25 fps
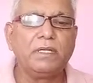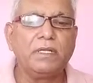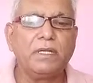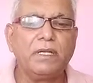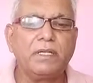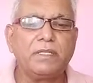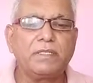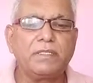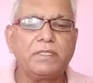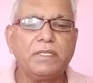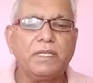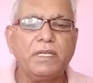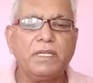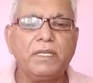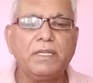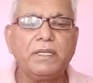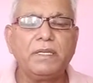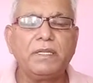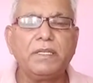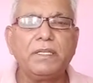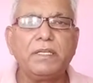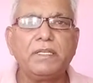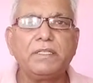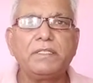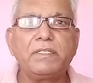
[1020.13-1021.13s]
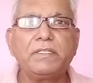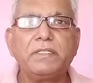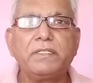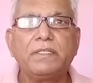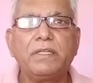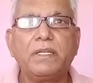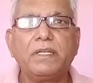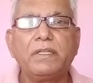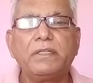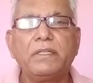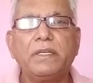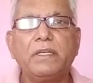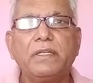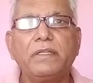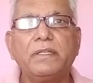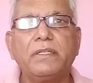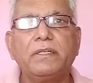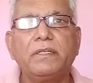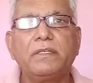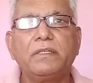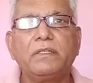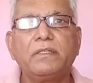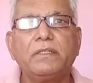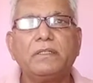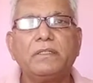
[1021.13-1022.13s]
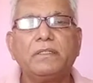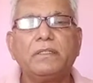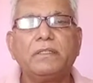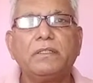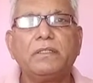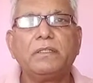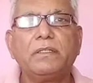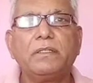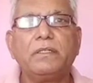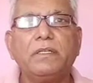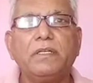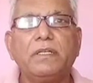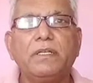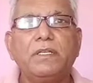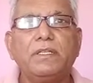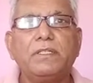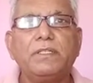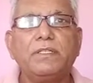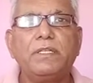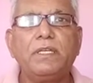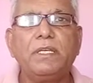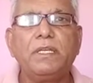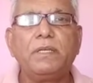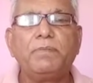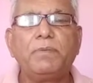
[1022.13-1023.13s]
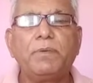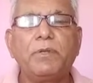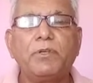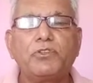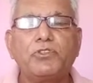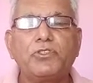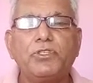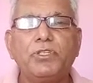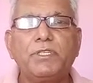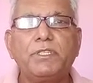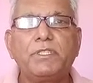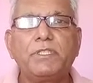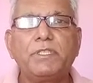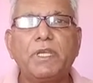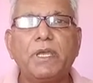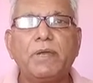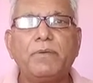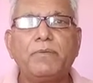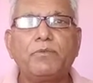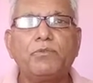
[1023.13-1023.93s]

And sale in case is done, then the sale proceeds have